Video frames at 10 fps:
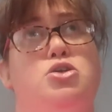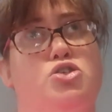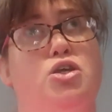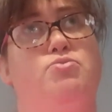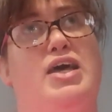
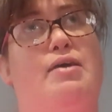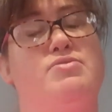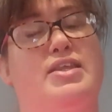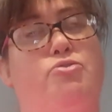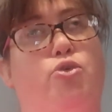
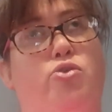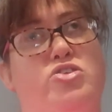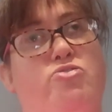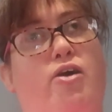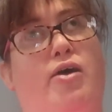Sometimes they're
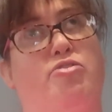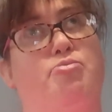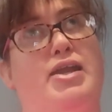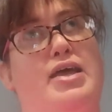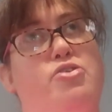45
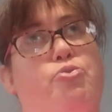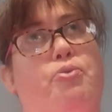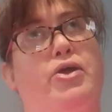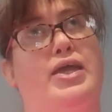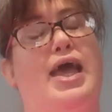minutes,
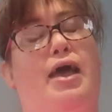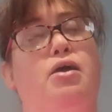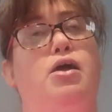but yeah.